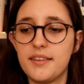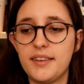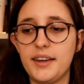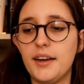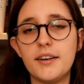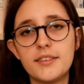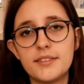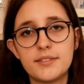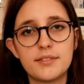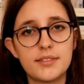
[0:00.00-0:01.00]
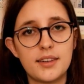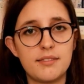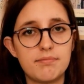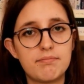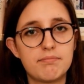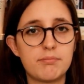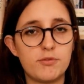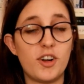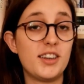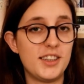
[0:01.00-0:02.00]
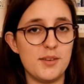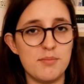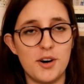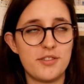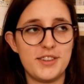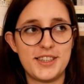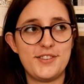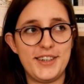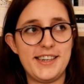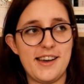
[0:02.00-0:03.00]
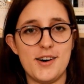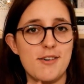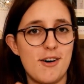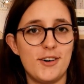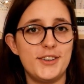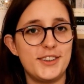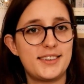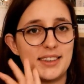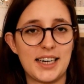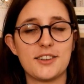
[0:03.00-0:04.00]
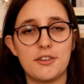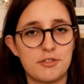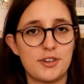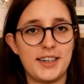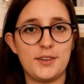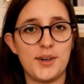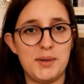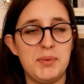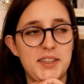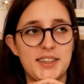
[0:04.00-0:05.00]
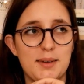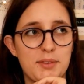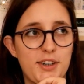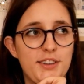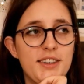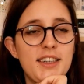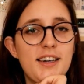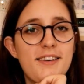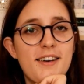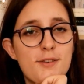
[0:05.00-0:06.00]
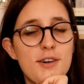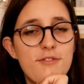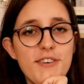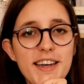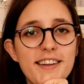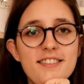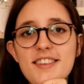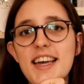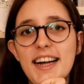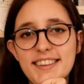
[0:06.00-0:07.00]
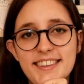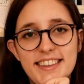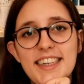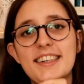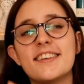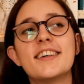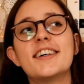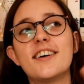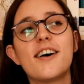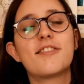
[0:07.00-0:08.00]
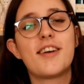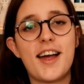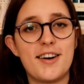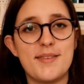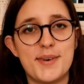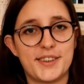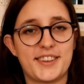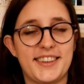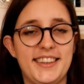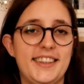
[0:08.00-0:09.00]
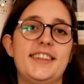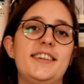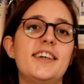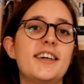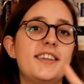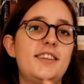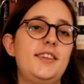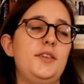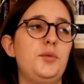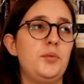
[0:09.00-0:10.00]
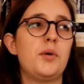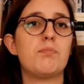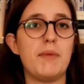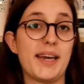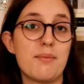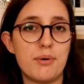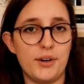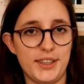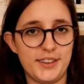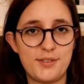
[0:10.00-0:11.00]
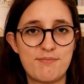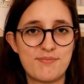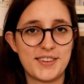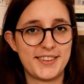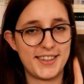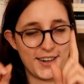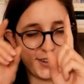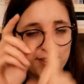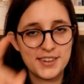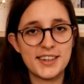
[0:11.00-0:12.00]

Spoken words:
the volume of this video, or just get off right away, because I'm gonna reveal the ending of Harry Potter here to make a point. So,